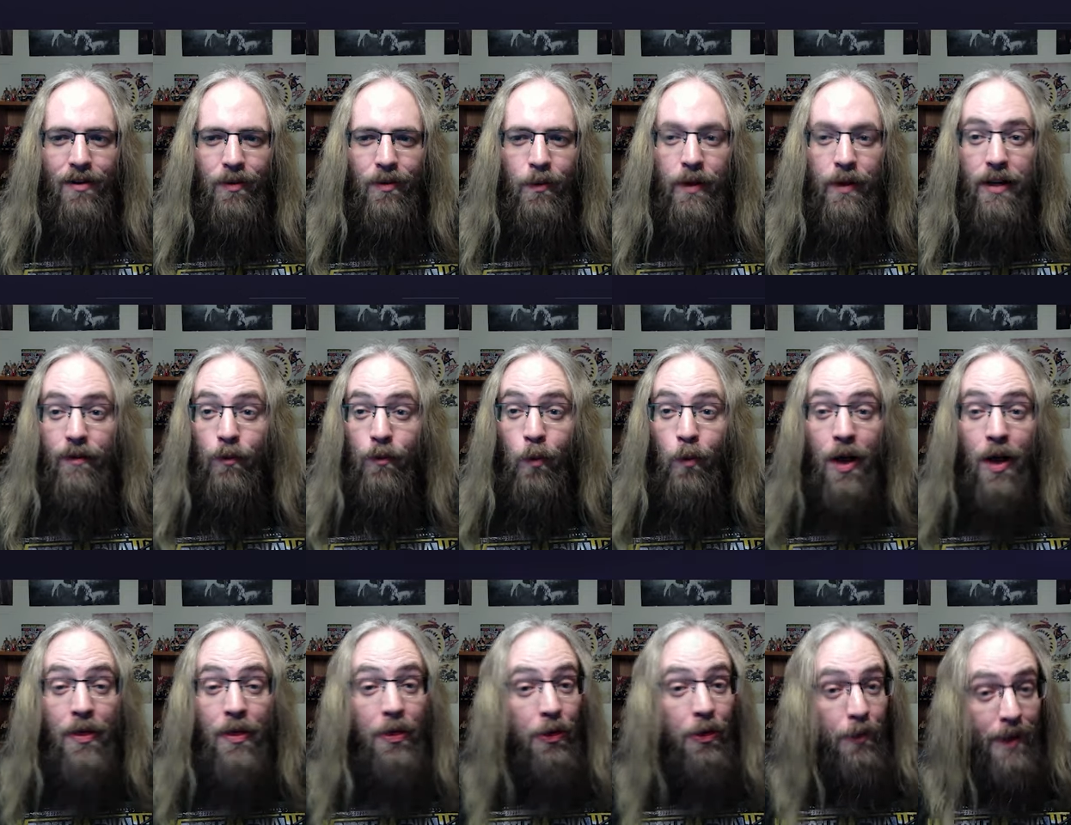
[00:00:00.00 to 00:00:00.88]
we have
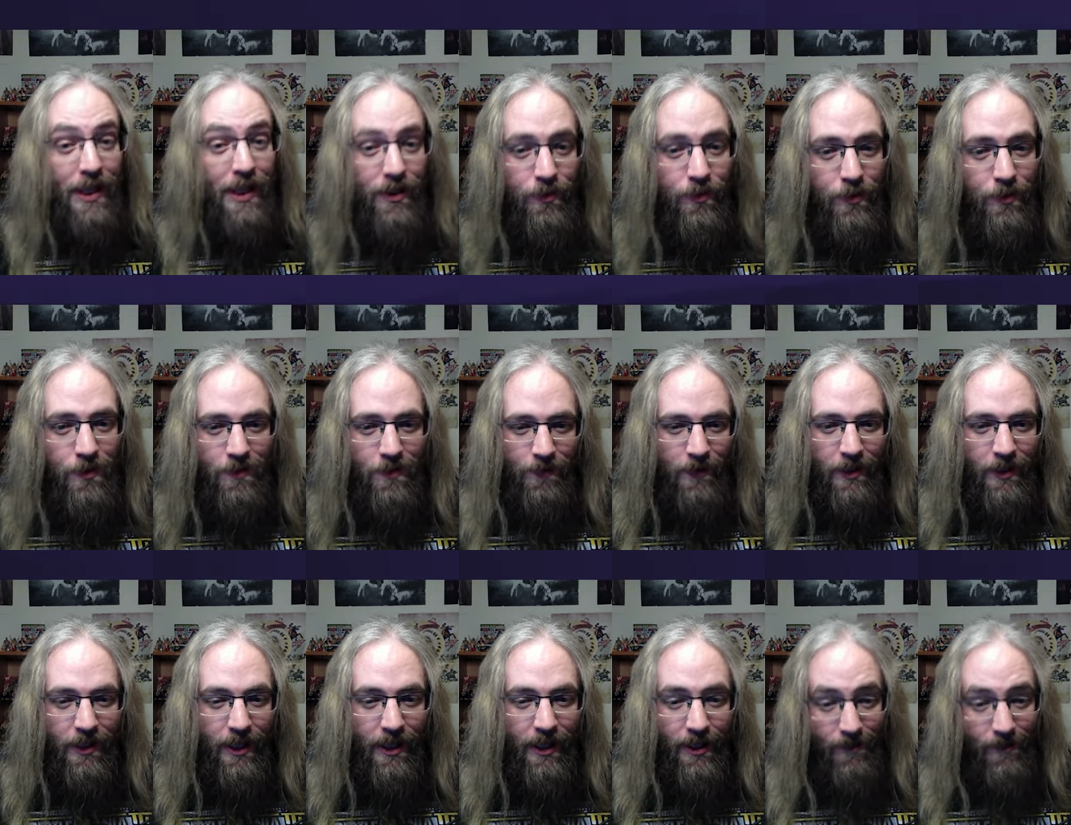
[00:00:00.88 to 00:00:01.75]
won three duels for the
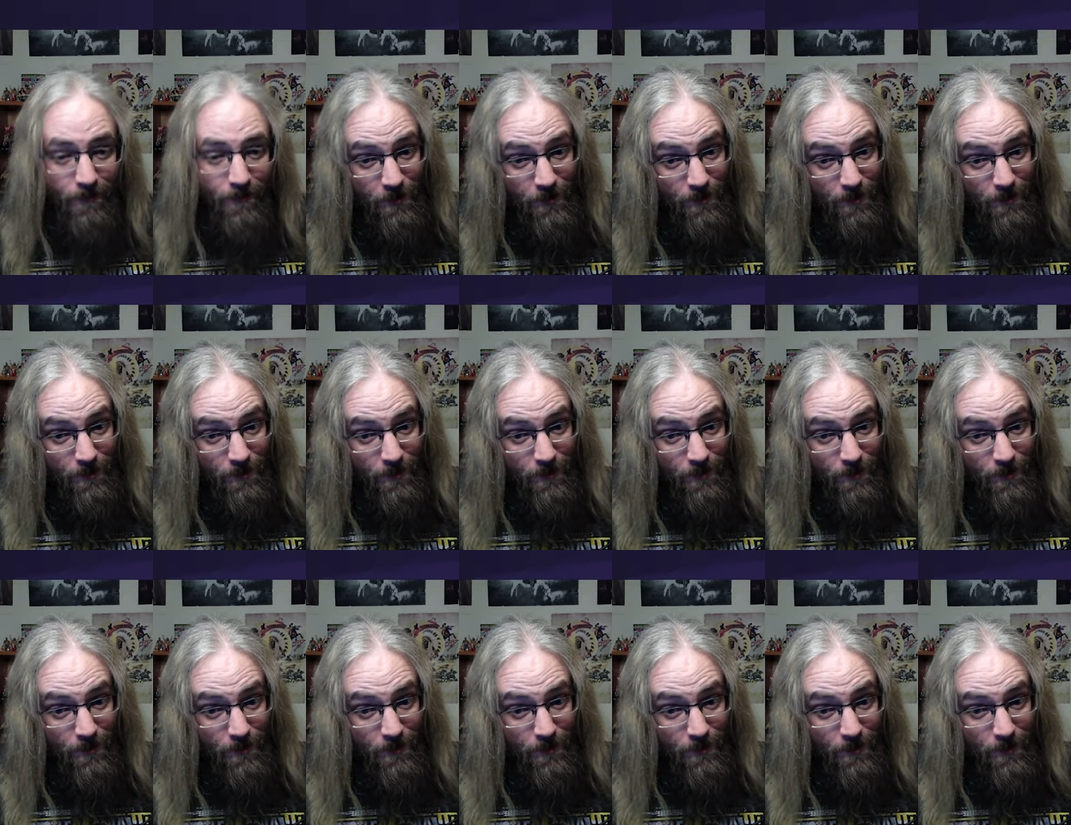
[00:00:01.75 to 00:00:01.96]
game,